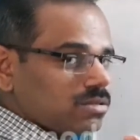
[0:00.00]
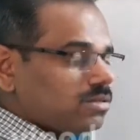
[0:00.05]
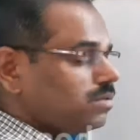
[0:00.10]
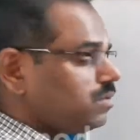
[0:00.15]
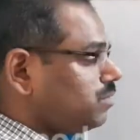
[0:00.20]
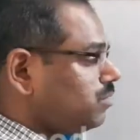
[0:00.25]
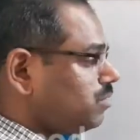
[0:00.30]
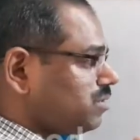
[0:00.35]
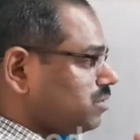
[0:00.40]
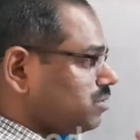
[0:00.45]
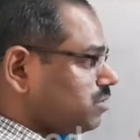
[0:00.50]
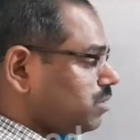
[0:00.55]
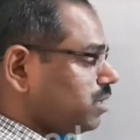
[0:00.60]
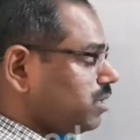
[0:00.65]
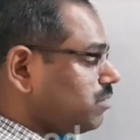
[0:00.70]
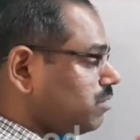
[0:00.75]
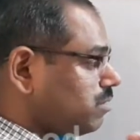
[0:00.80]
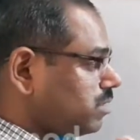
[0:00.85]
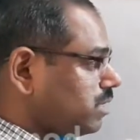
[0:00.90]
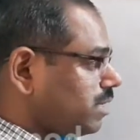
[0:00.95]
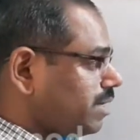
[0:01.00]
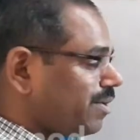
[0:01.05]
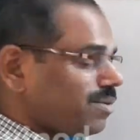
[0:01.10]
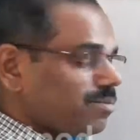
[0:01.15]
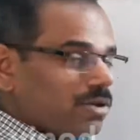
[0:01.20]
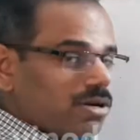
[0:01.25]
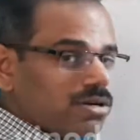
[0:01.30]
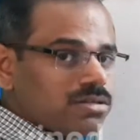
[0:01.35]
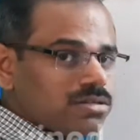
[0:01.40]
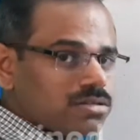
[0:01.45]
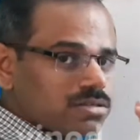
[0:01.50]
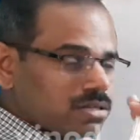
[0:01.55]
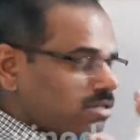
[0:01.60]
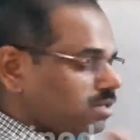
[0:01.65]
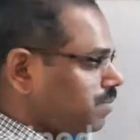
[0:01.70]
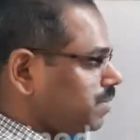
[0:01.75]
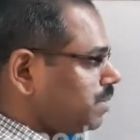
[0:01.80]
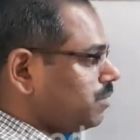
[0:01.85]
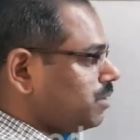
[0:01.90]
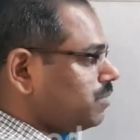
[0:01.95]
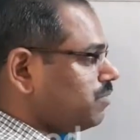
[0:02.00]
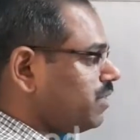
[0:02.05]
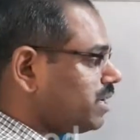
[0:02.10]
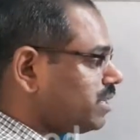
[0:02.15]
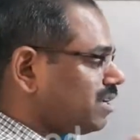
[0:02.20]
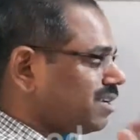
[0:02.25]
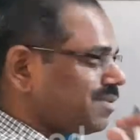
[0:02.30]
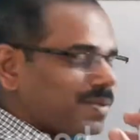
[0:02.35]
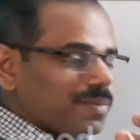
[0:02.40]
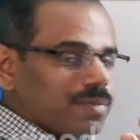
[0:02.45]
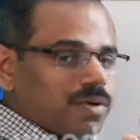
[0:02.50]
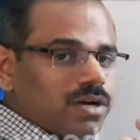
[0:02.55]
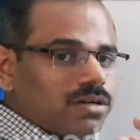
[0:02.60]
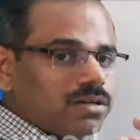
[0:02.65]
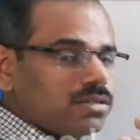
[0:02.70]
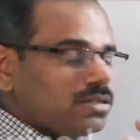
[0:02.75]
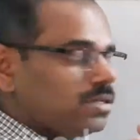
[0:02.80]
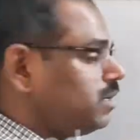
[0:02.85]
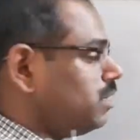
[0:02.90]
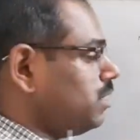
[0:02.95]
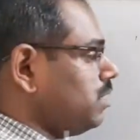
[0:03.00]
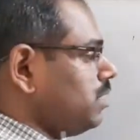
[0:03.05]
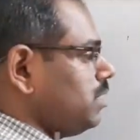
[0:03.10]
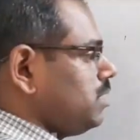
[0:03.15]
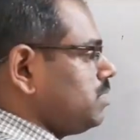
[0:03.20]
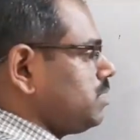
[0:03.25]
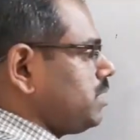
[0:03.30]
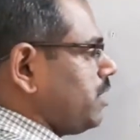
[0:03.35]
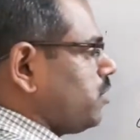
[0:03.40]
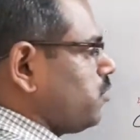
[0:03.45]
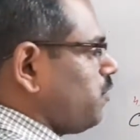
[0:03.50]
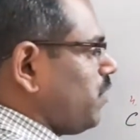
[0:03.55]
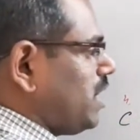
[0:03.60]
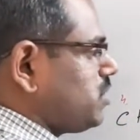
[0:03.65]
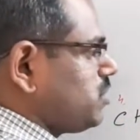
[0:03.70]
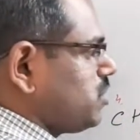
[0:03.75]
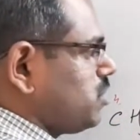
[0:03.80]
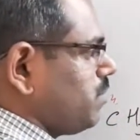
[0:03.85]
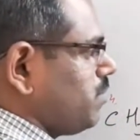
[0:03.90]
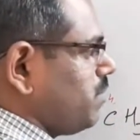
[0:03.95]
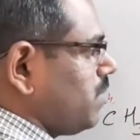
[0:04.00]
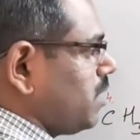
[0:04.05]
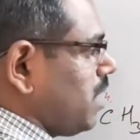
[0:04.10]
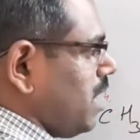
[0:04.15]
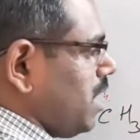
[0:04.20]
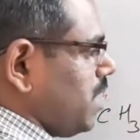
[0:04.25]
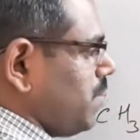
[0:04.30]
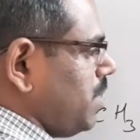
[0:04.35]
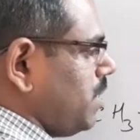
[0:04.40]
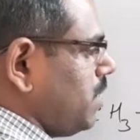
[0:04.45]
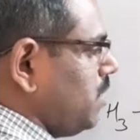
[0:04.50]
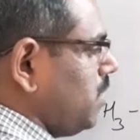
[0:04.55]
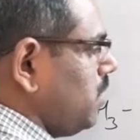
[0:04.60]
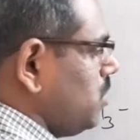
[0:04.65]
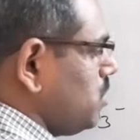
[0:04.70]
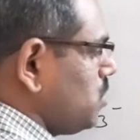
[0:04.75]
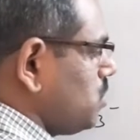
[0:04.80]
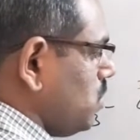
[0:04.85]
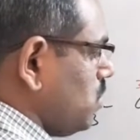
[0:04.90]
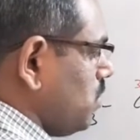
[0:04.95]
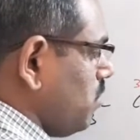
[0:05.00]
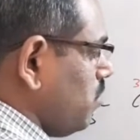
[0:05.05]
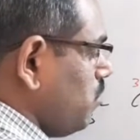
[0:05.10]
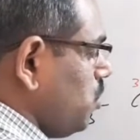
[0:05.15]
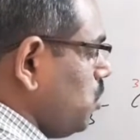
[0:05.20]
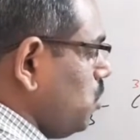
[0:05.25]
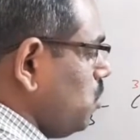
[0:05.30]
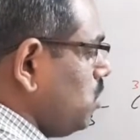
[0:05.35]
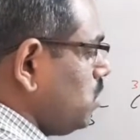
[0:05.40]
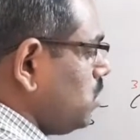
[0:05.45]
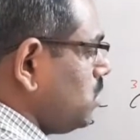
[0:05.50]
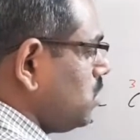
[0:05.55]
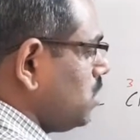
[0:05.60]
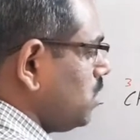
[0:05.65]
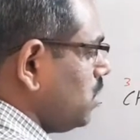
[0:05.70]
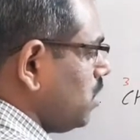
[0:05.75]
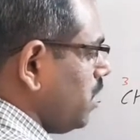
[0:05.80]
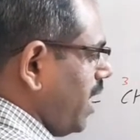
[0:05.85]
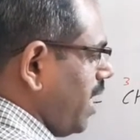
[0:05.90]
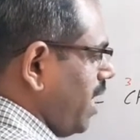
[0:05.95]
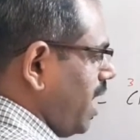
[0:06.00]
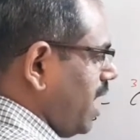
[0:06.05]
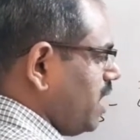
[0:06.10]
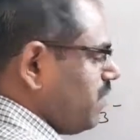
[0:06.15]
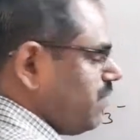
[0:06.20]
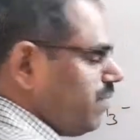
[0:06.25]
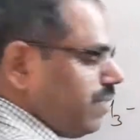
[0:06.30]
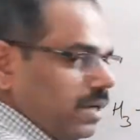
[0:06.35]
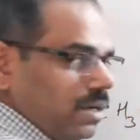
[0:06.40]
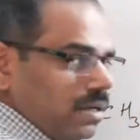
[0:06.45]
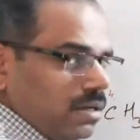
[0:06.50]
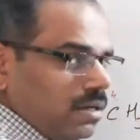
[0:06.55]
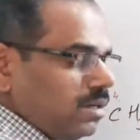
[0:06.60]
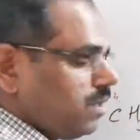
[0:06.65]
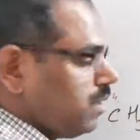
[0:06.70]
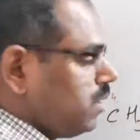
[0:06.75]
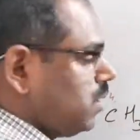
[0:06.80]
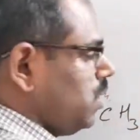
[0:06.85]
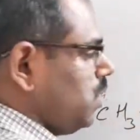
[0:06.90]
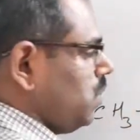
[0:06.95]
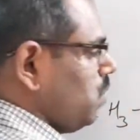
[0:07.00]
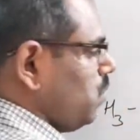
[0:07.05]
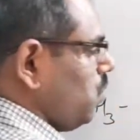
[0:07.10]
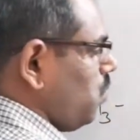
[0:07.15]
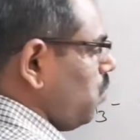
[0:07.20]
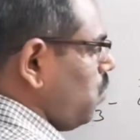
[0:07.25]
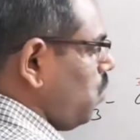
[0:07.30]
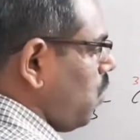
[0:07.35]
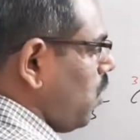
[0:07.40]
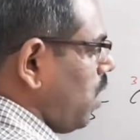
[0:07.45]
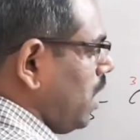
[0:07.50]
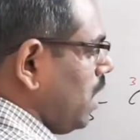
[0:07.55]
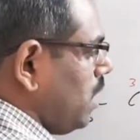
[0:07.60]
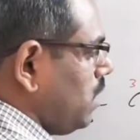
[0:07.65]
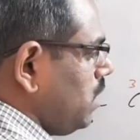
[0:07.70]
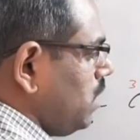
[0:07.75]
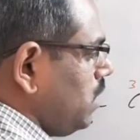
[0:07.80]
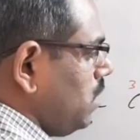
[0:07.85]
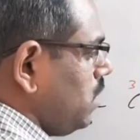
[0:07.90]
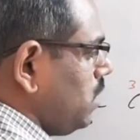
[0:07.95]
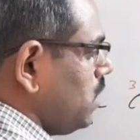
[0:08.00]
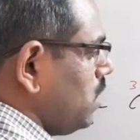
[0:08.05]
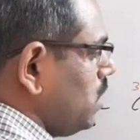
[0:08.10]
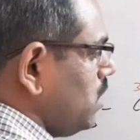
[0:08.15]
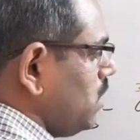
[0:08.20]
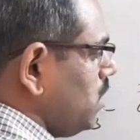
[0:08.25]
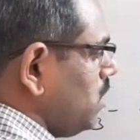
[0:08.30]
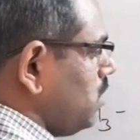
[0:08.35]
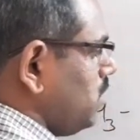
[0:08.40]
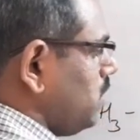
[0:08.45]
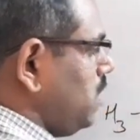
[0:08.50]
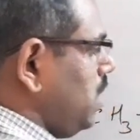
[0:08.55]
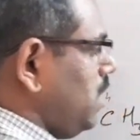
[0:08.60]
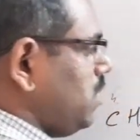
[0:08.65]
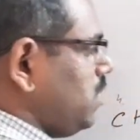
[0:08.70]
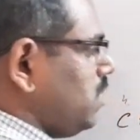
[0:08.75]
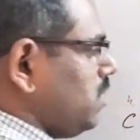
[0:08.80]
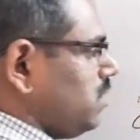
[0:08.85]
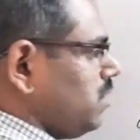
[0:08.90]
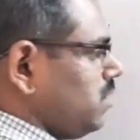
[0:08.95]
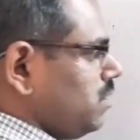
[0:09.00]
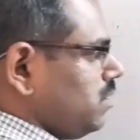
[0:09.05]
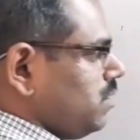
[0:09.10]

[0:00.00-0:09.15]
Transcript: Not the double bond, so triple bond. Where the triple bond is at first carbon. So but, a hyphen, 1, then